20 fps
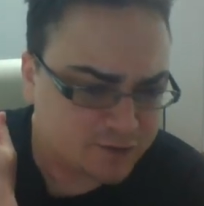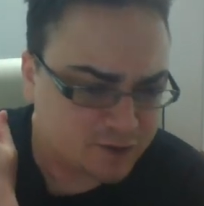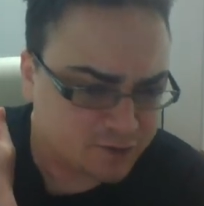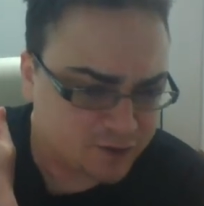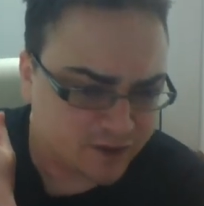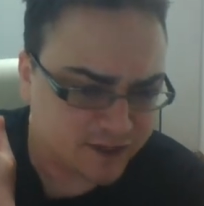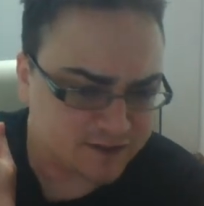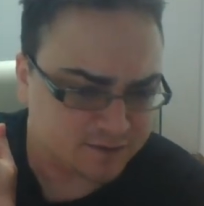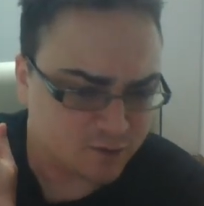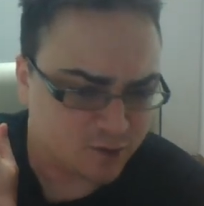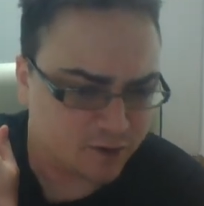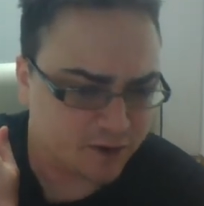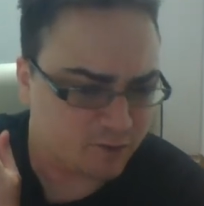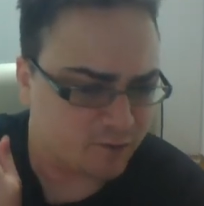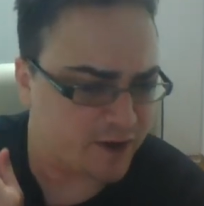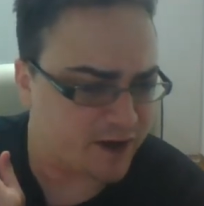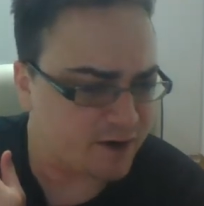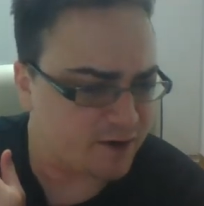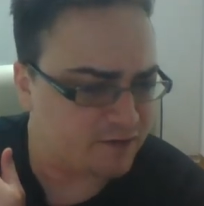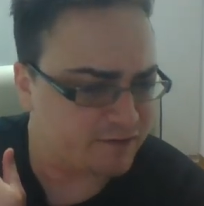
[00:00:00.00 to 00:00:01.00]
Just realized I'm
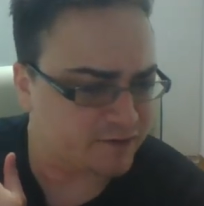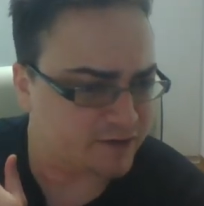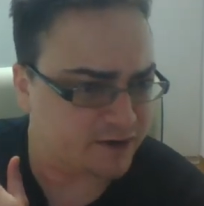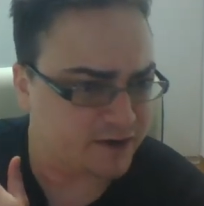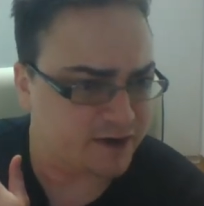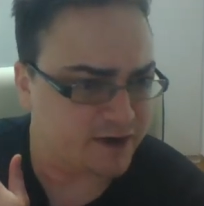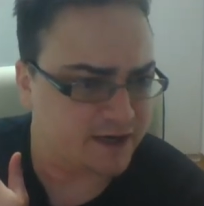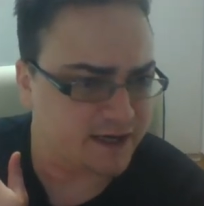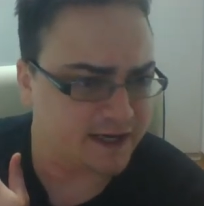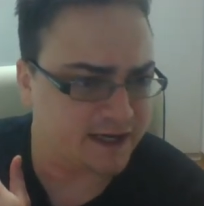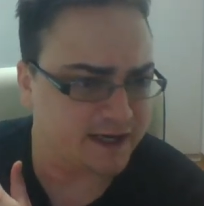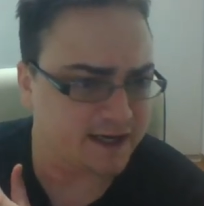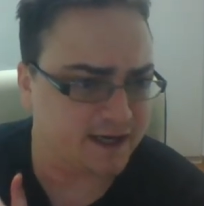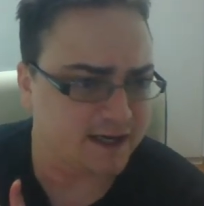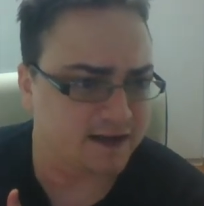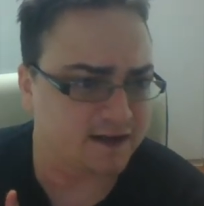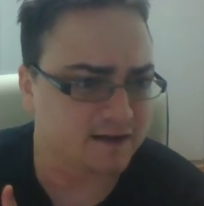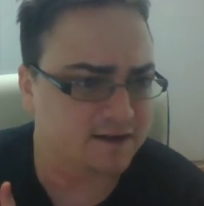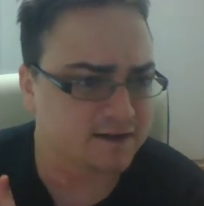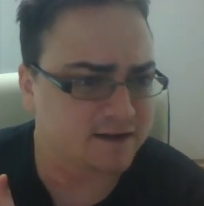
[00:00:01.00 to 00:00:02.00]
going way over.
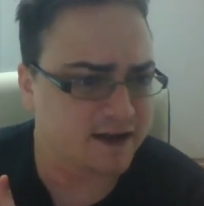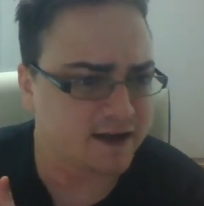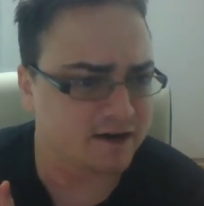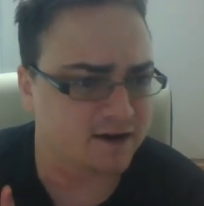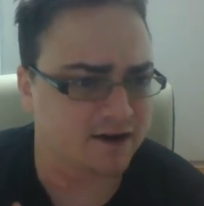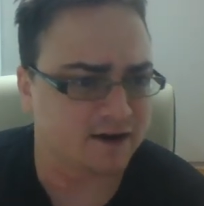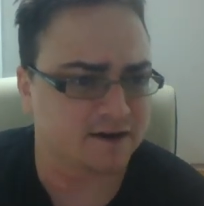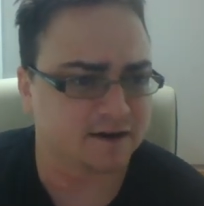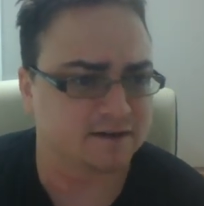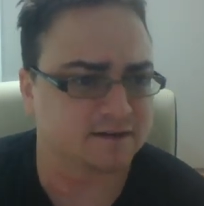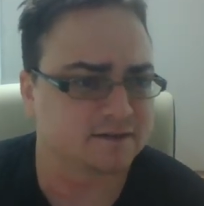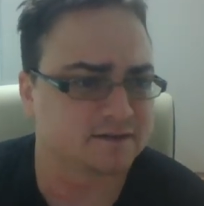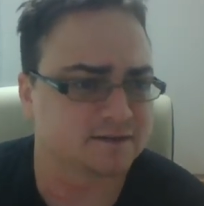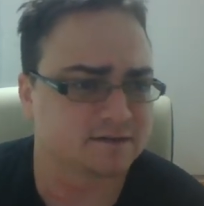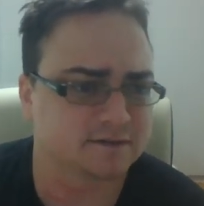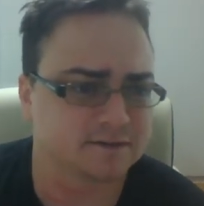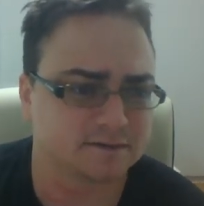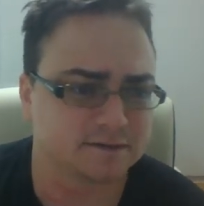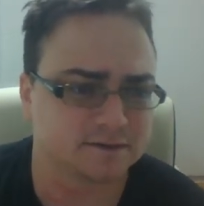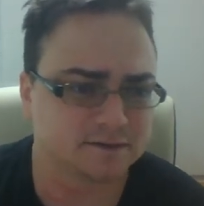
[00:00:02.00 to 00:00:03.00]
It's kind of hard to
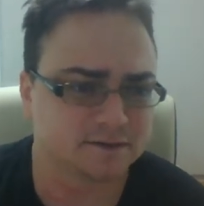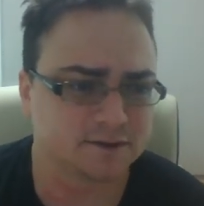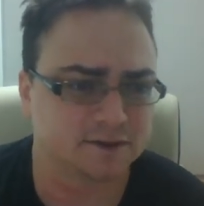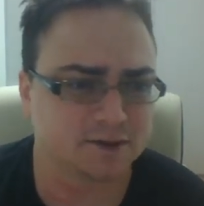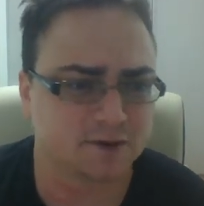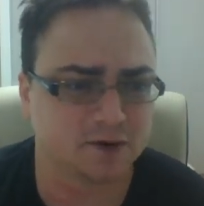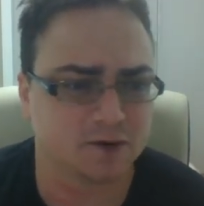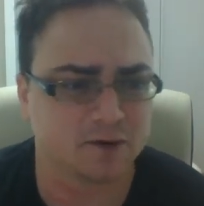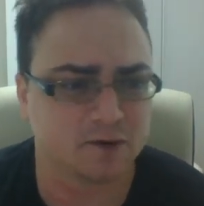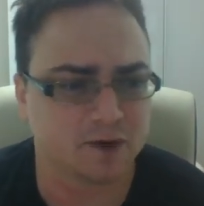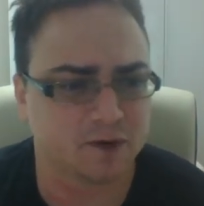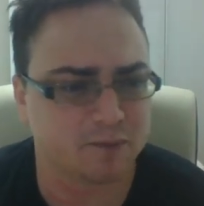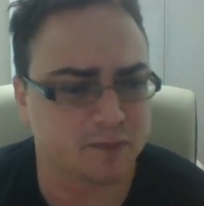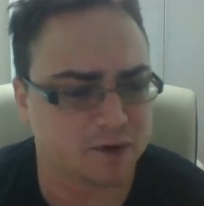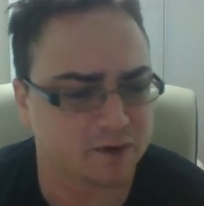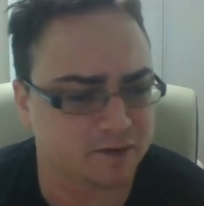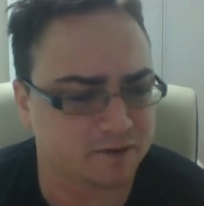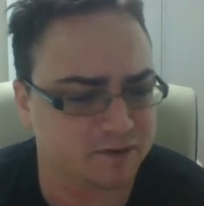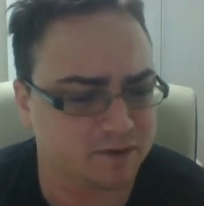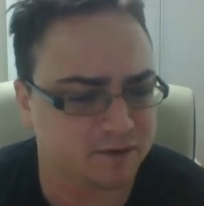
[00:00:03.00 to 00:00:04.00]
do a quick
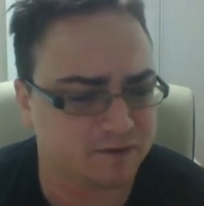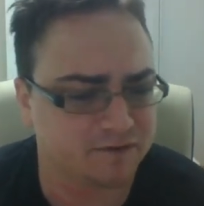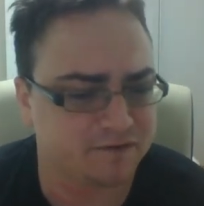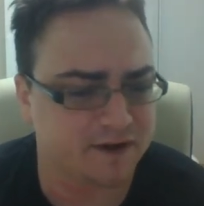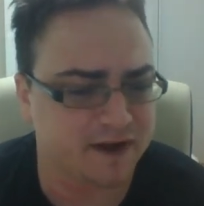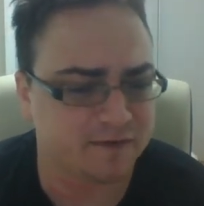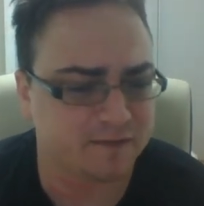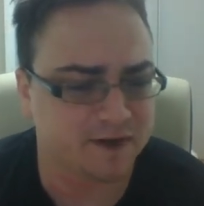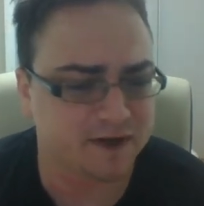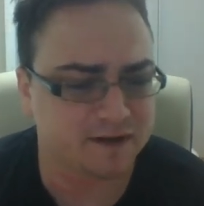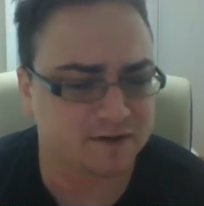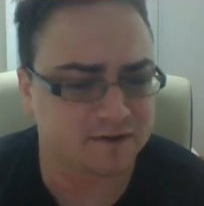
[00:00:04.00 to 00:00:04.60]
book review in 5